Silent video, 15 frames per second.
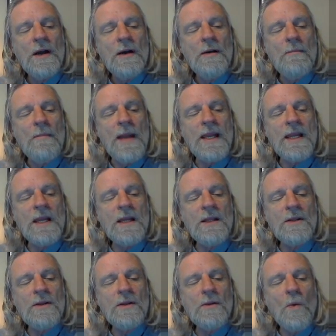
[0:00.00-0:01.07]

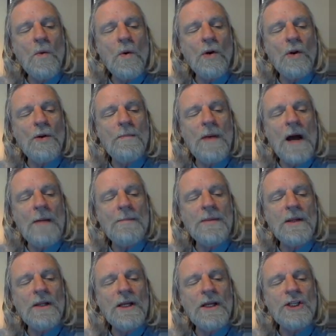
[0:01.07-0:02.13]
making world
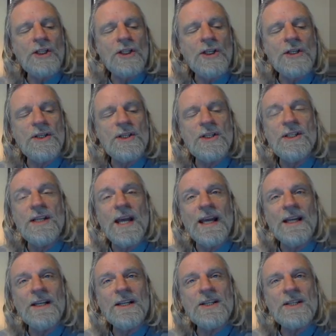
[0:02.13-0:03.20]
populations
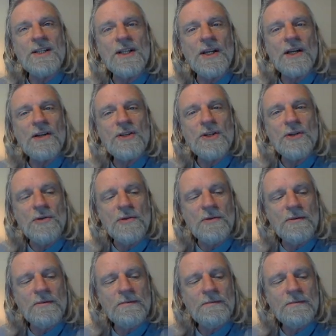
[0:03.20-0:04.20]
dance to their tune.